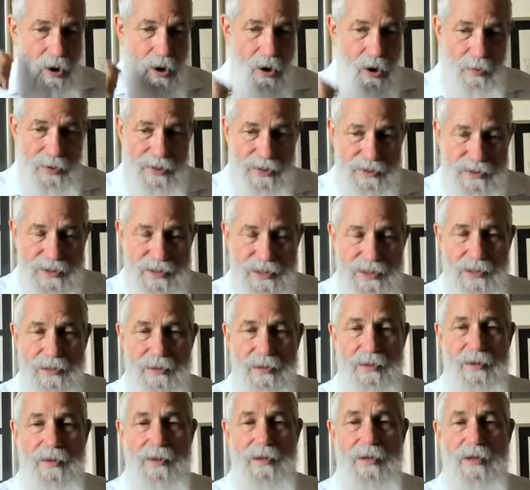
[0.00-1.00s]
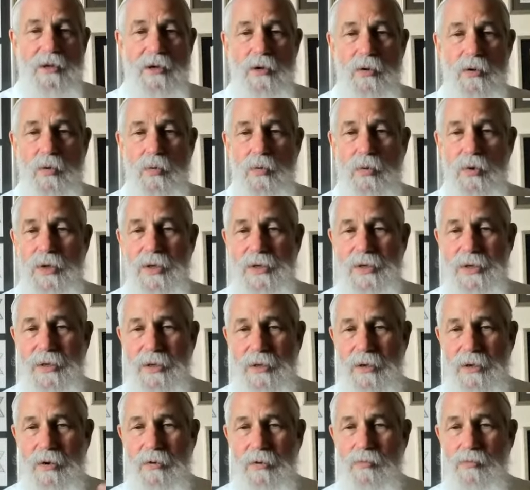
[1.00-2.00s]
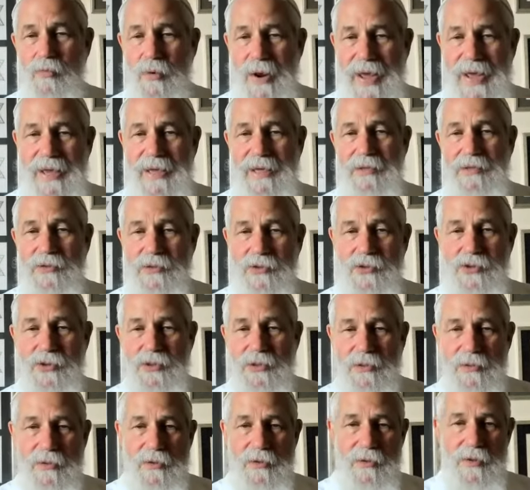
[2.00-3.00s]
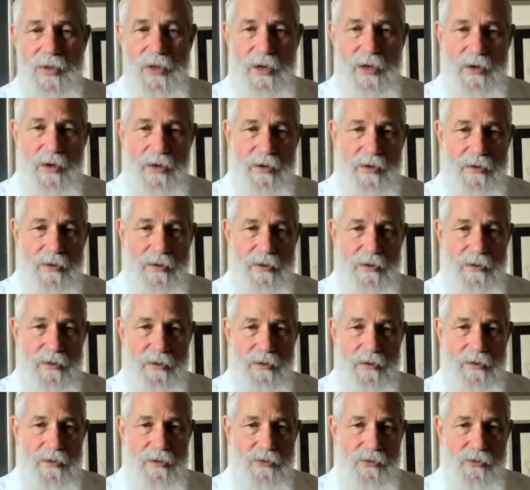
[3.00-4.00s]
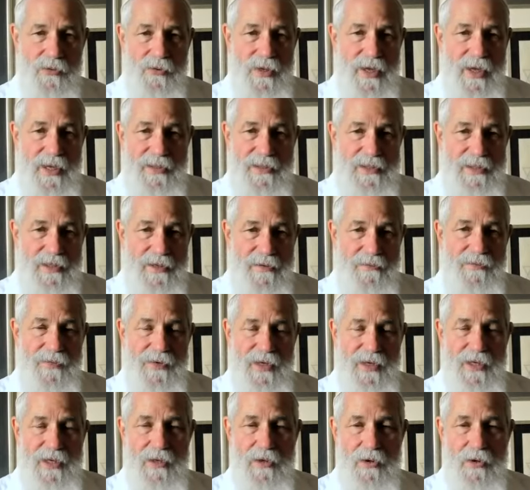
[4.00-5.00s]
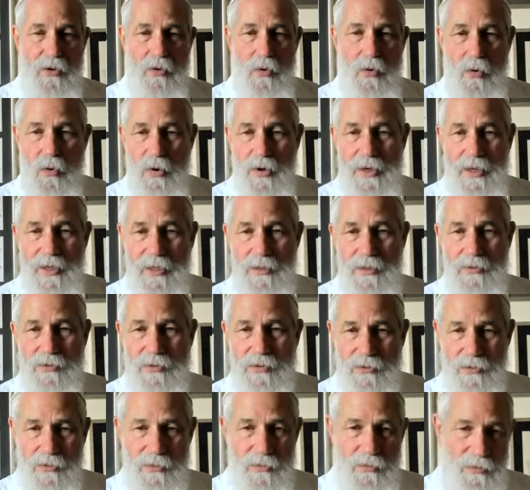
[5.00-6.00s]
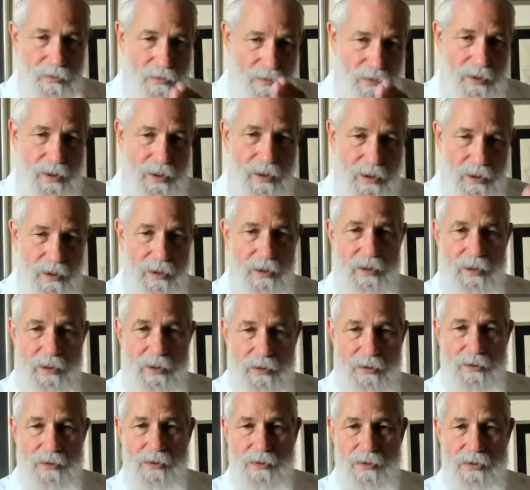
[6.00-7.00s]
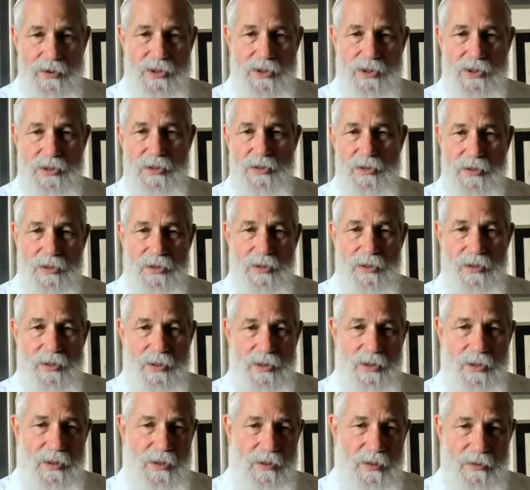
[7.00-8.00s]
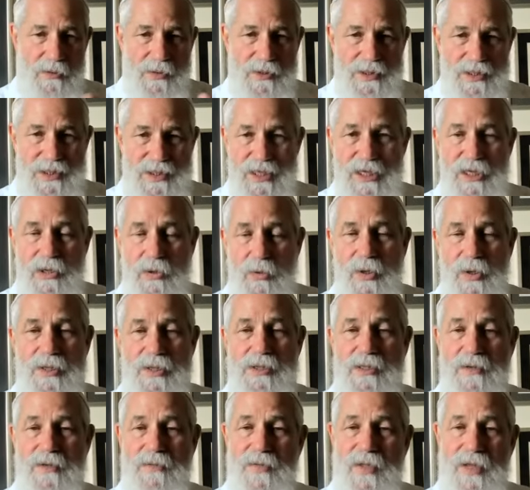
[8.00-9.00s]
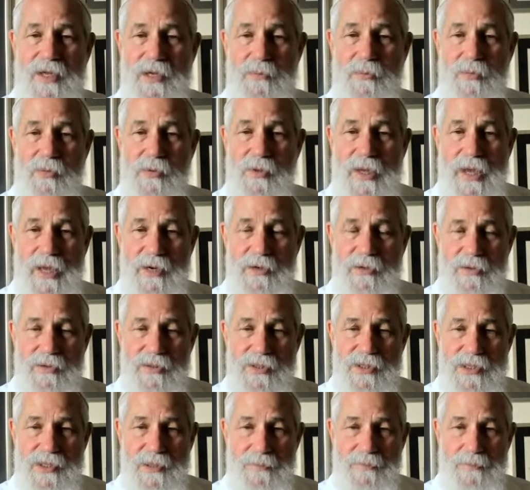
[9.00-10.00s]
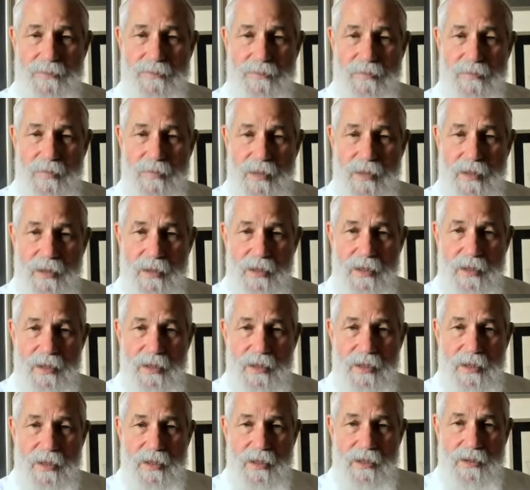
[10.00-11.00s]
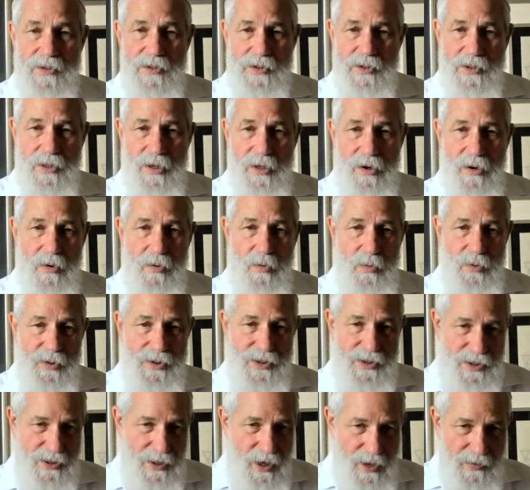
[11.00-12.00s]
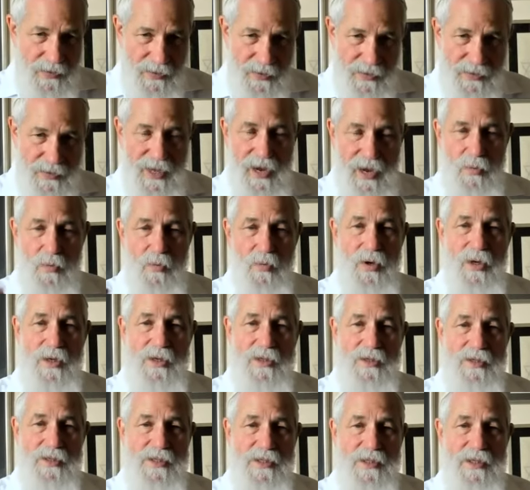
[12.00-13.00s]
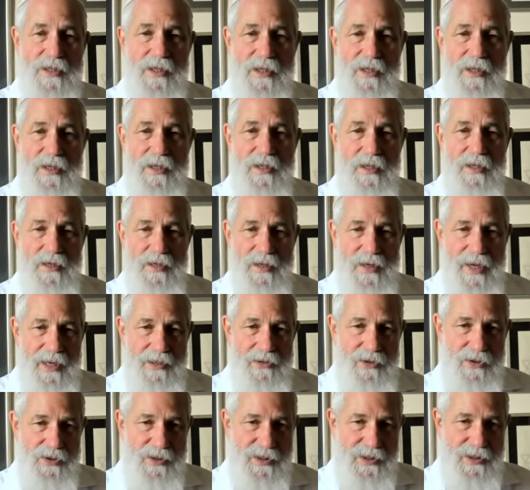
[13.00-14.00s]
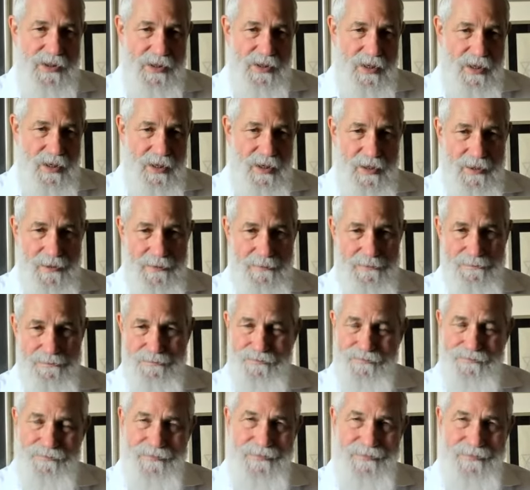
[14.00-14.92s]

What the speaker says: poets would arrange their creativity according to the sequence of the Hebrew letters. So we saw that was not just like